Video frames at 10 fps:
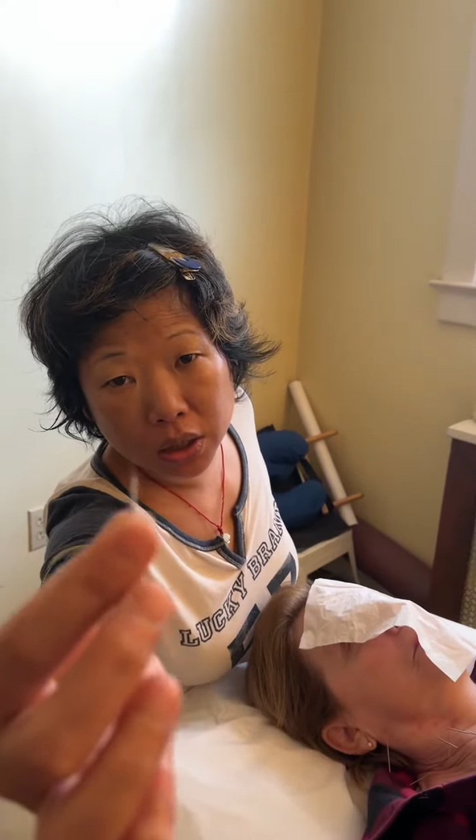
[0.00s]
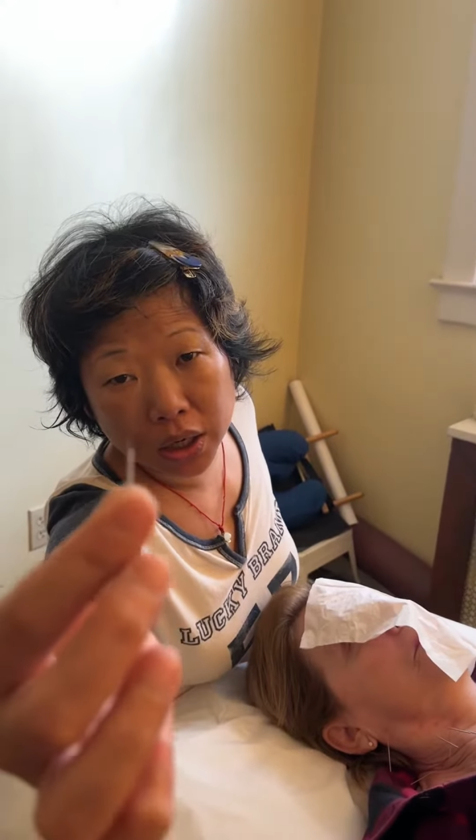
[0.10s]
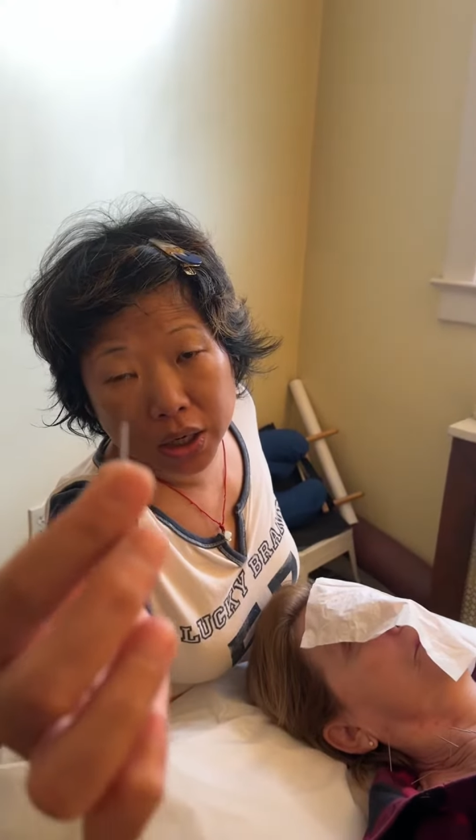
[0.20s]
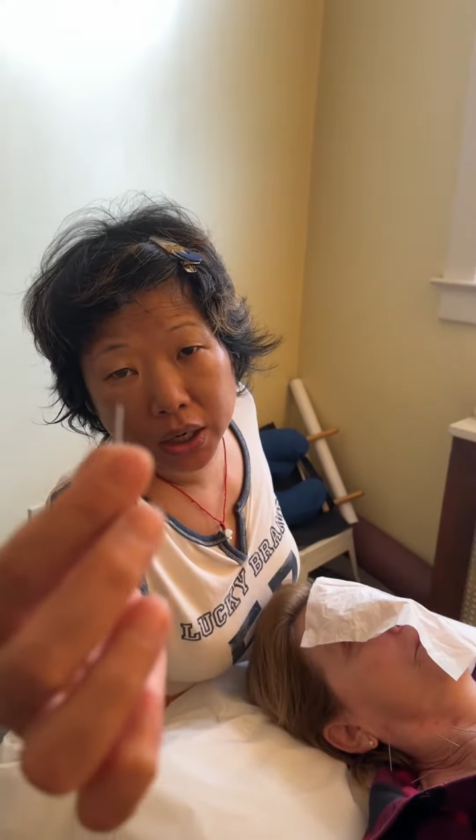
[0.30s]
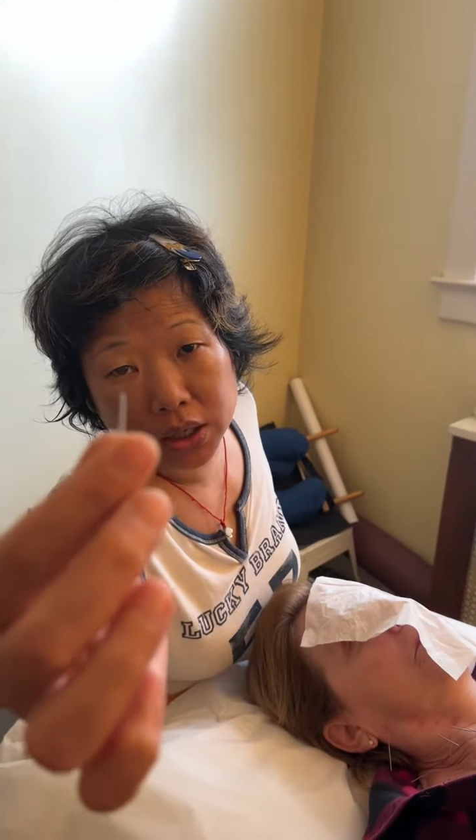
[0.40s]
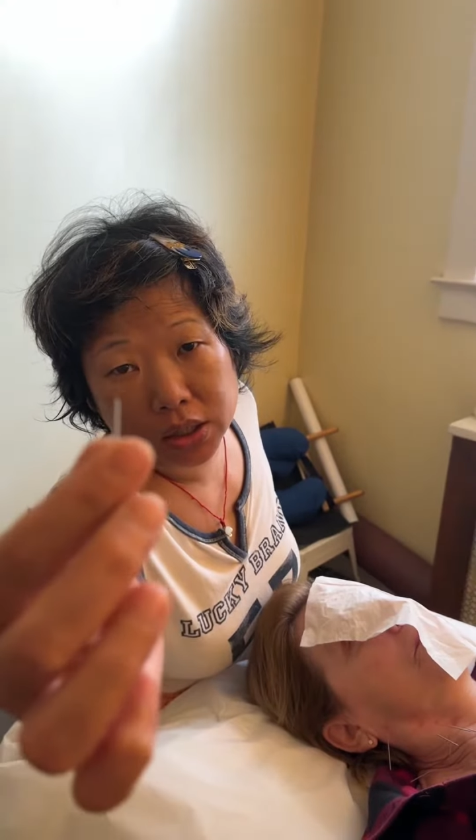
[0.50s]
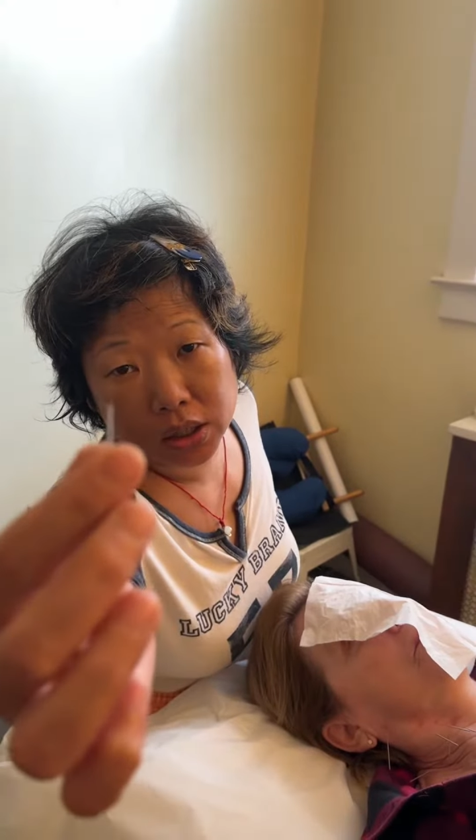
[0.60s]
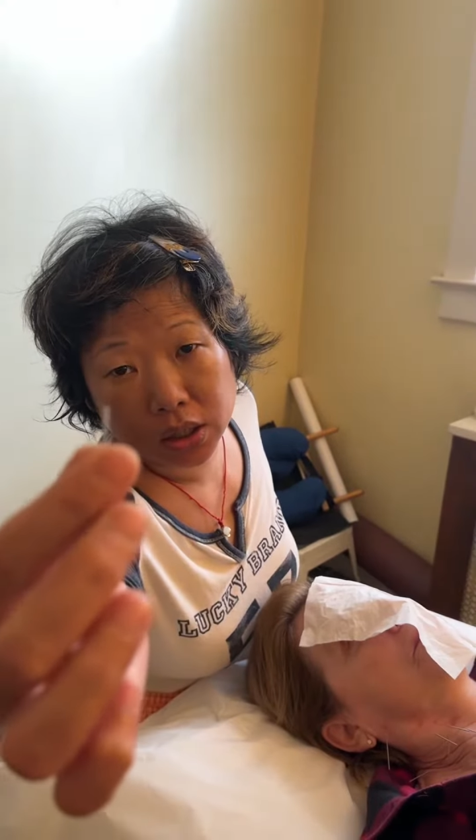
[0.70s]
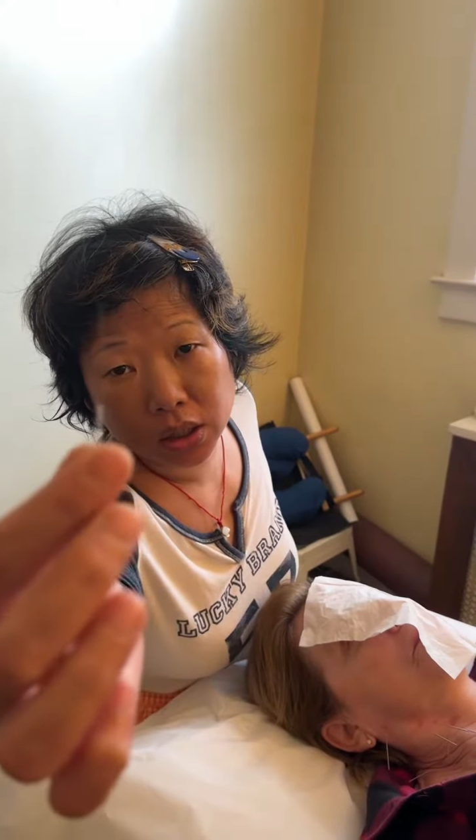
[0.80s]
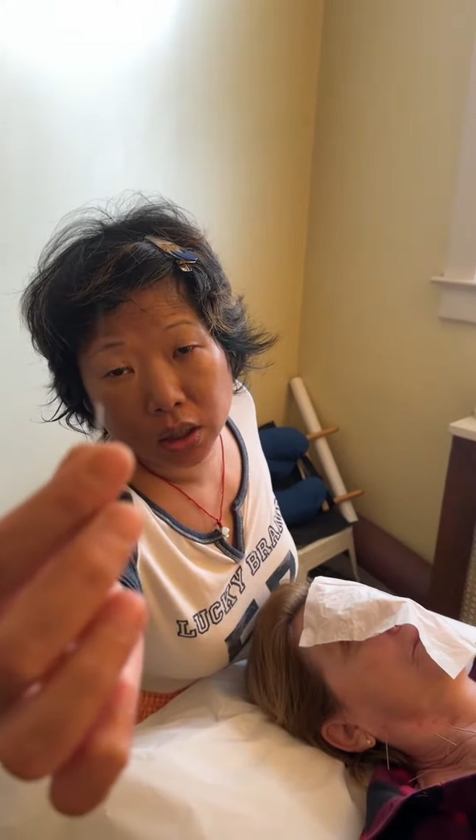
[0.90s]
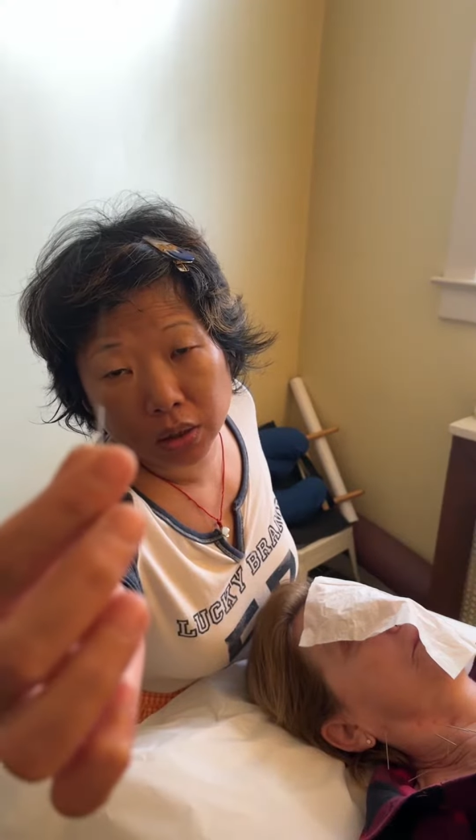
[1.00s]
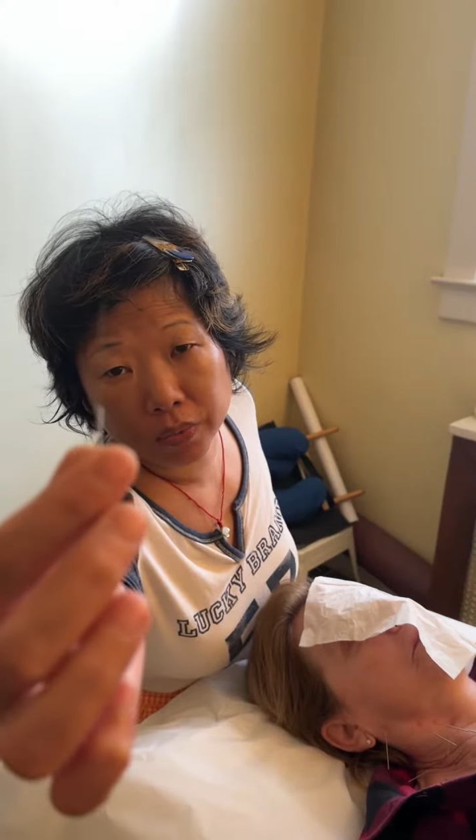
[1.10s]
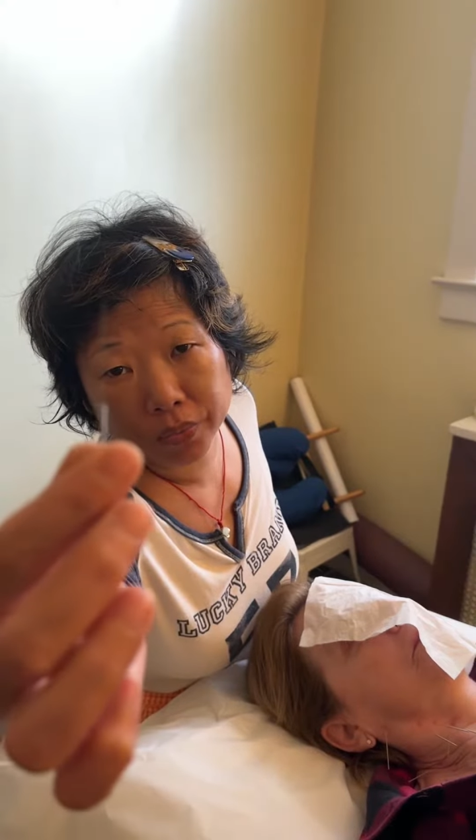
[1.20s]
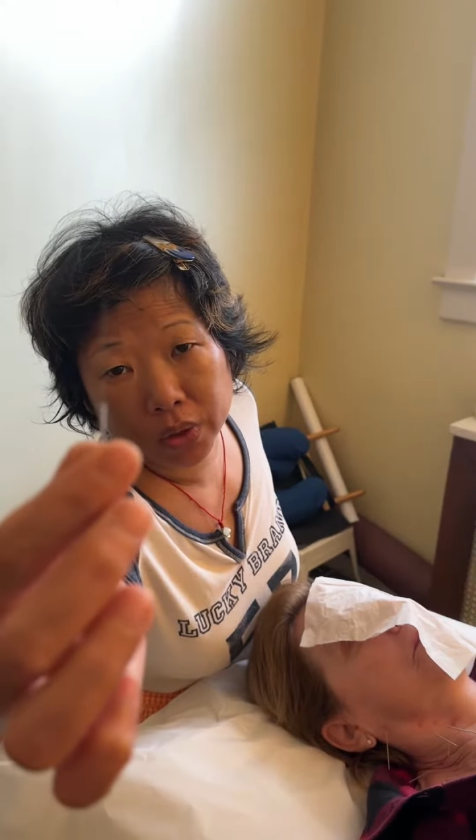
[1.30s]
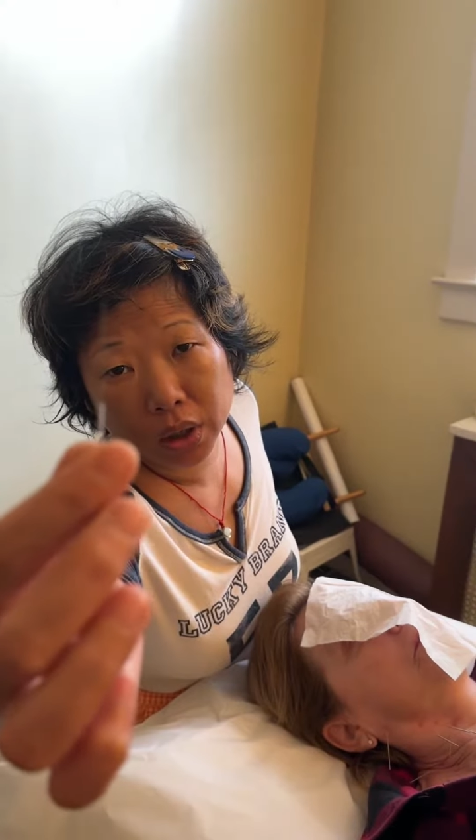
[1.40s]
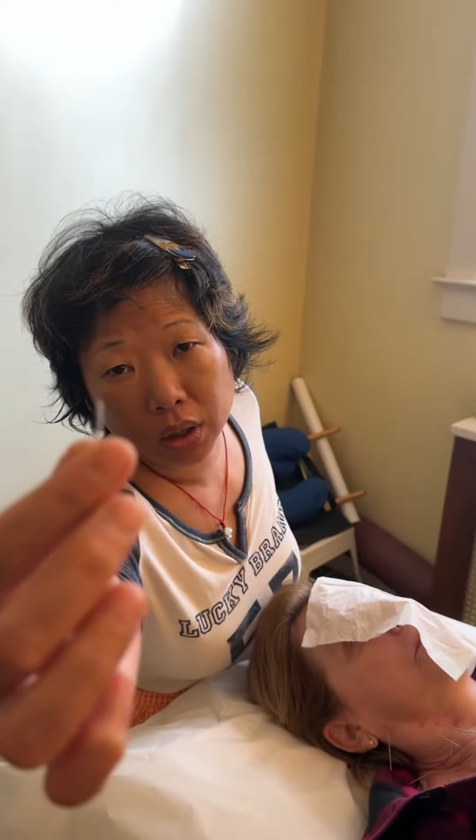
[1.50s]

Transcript: it is 20